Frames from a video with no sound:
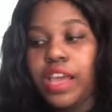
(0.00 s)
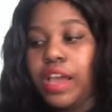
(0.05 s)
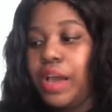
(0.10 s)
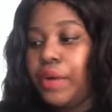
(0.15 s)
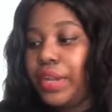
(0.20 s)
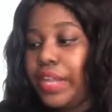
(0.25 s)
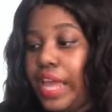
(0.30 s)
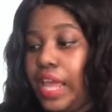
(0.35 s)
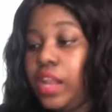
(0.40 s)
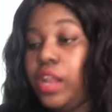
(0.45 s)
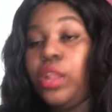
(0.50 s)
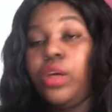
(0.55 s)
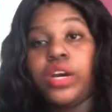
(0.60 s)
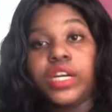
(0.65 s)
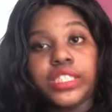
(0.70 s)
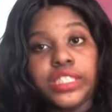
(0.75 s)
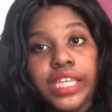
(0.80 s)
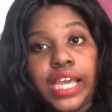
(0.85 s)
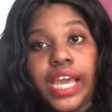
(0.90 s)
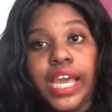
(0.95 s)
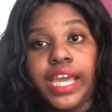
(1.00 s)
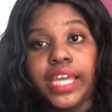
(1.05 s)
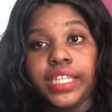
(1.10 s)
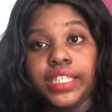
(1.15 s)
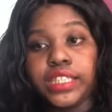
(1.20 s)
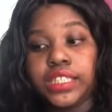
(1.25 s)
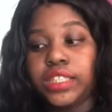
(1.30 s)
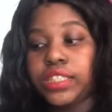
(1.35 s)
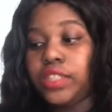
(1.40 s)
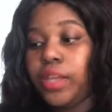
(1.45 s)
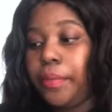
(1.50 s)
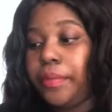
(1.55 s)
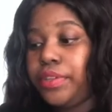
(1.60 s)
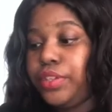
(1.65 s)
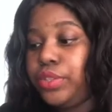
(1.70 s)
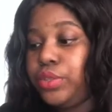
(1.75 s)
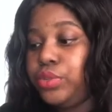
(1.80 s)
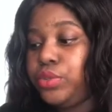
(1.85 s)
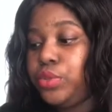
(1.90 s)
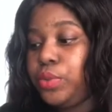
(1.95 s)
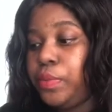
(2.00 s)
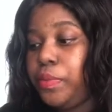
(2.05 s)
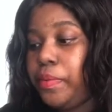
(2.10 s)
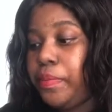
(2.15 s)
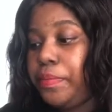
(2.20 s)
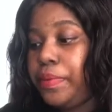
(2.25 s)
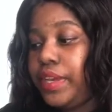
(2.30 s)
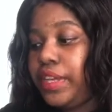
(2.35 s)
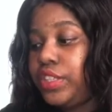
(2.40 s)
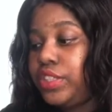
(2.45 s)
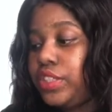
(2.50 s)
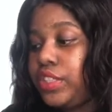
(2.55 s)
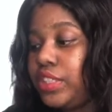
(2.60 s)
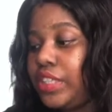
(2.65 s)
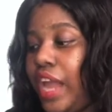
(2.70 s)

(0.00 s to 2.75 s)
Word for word: when I looked at some of the YouTube pages.